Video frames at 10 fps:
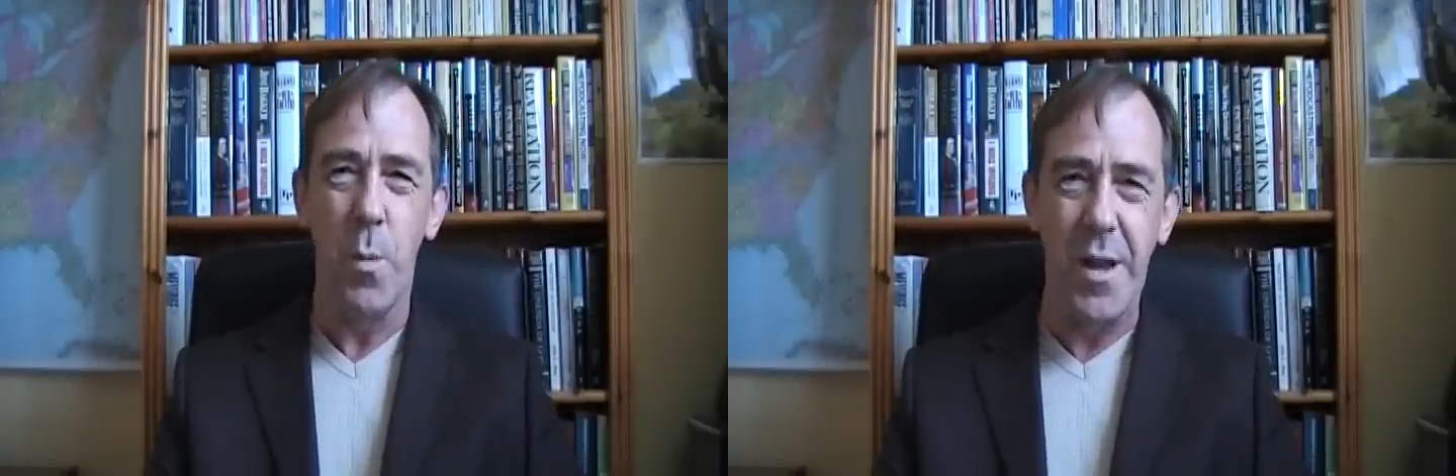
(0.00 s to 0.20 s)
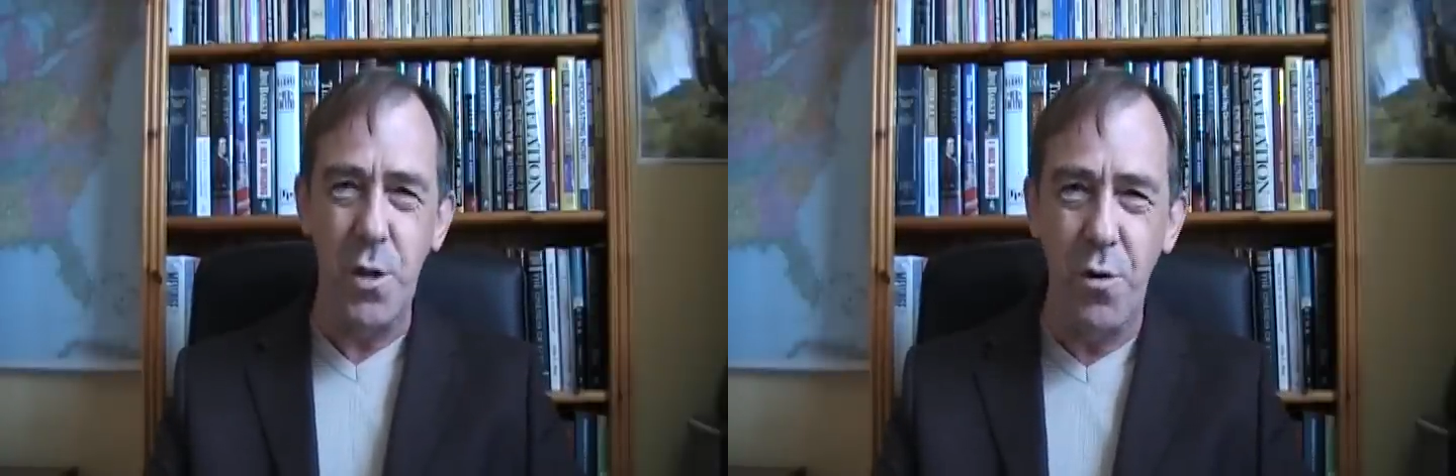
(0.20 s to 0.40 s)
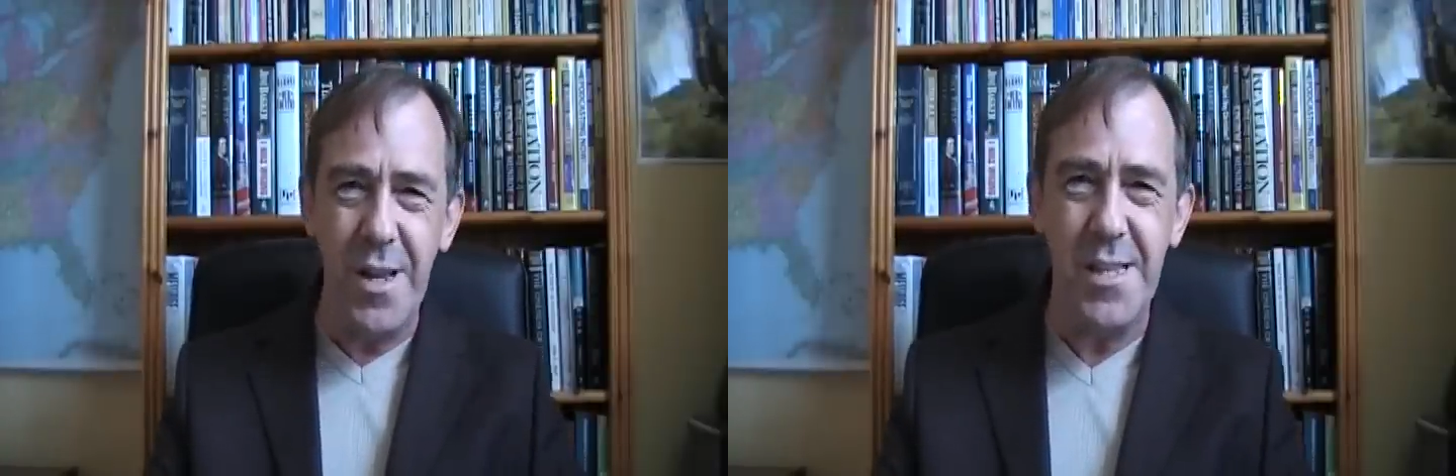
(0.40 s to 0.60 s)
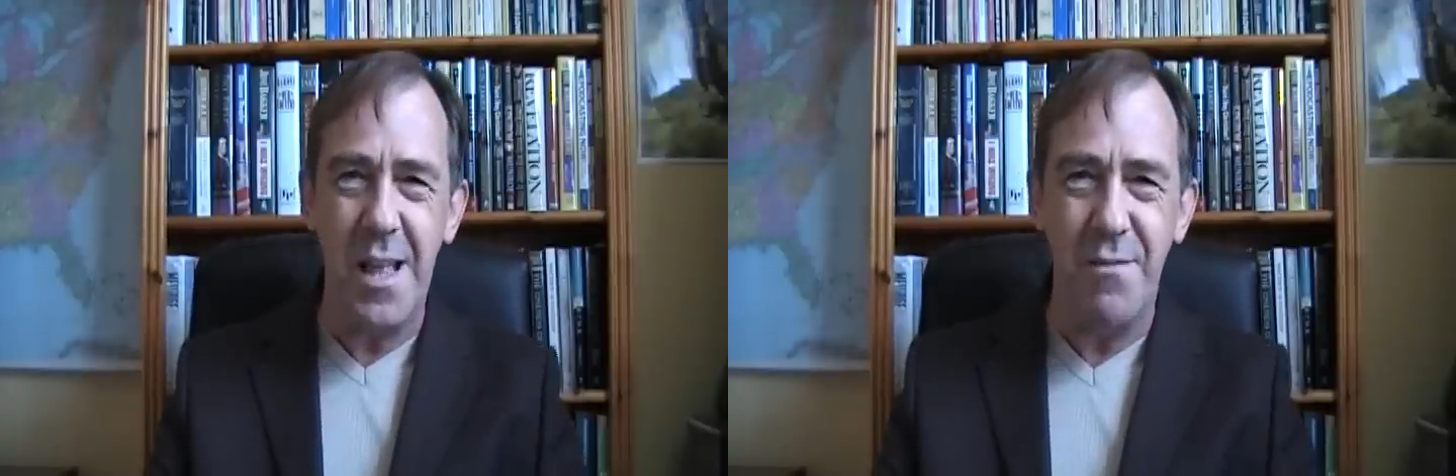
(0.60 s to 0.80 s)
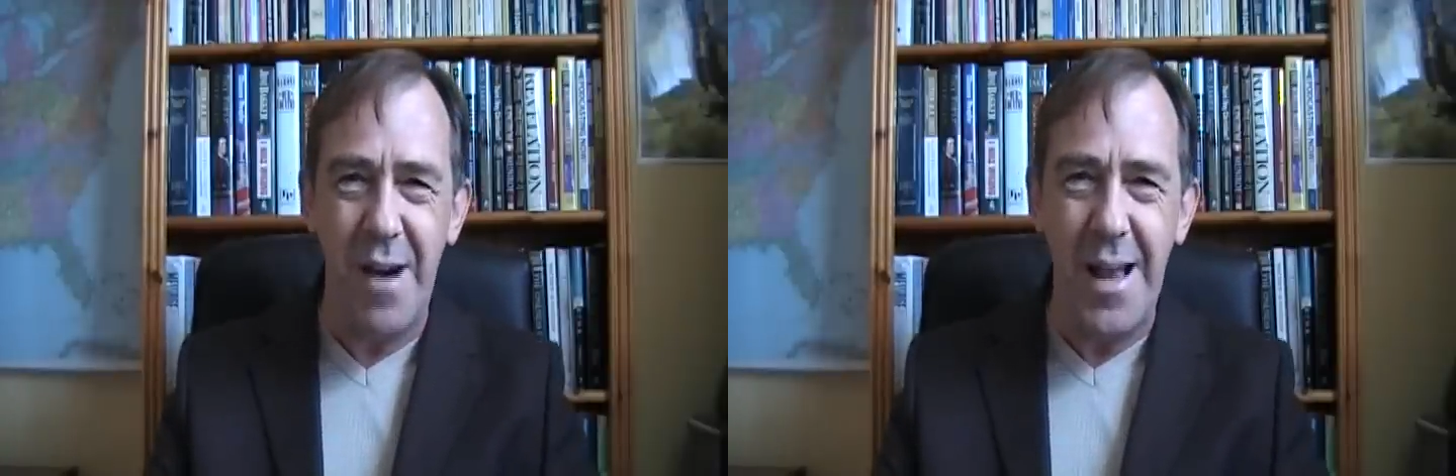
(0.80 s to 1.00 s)
When you're in
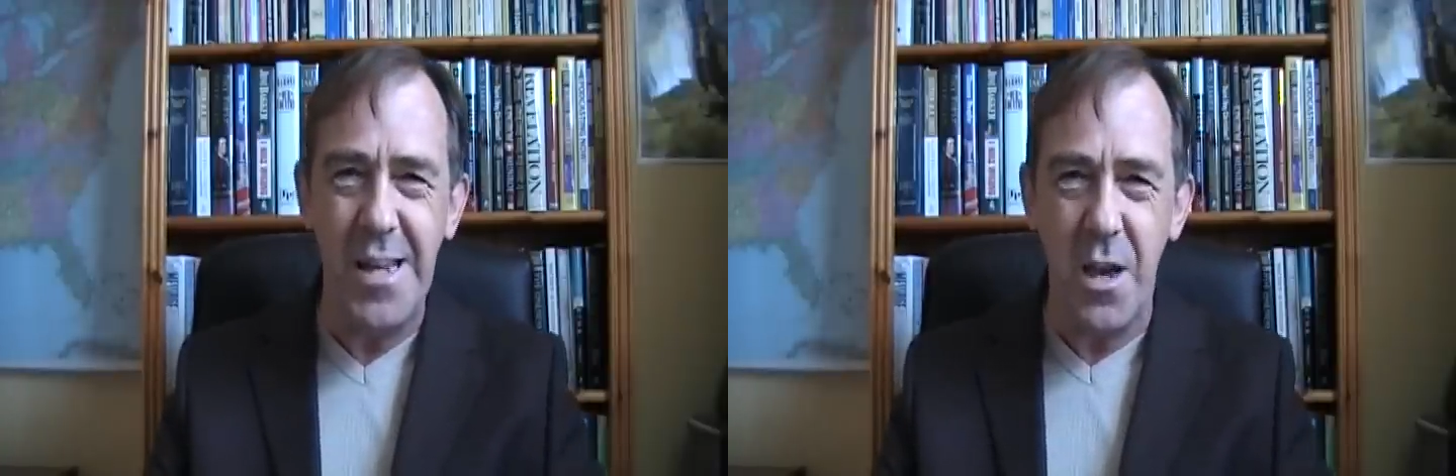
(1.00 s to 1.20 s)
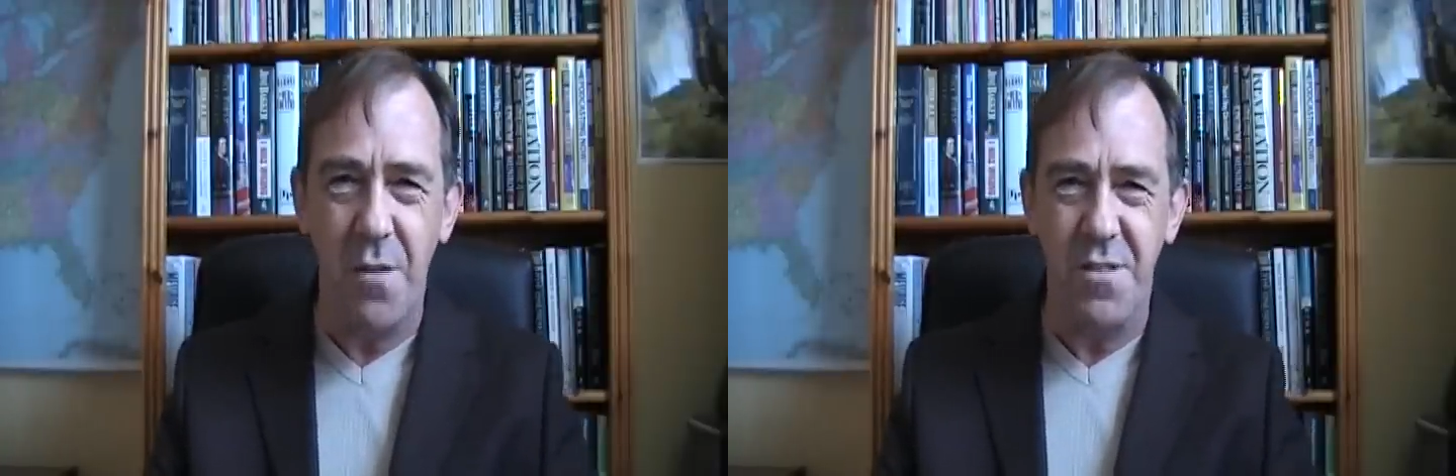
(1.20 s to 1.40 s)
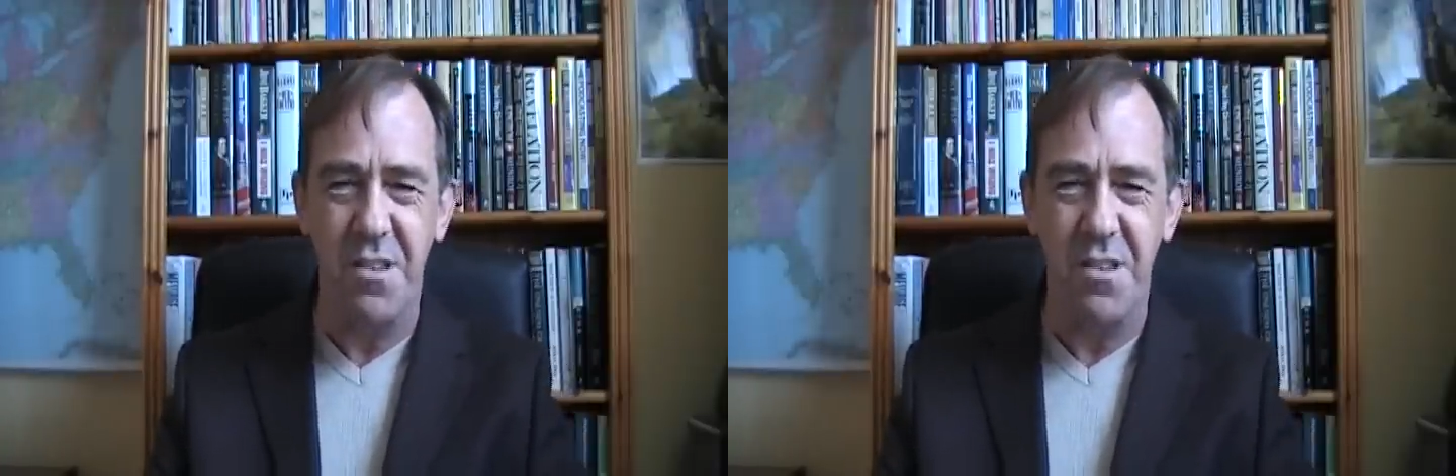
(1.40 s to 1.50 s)
a valley of